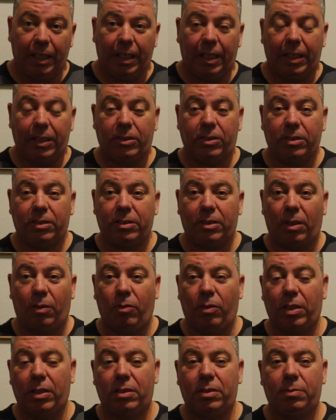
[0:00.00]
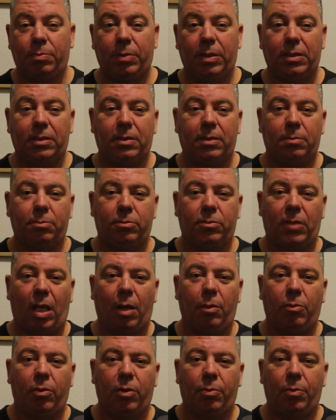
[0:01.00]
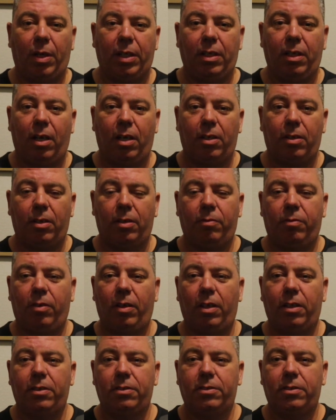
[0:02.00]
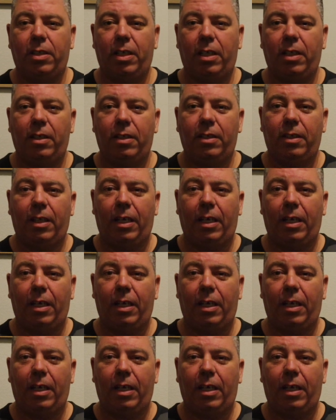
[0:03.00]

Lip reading: I want to spend some time with my daughter on Father's Day.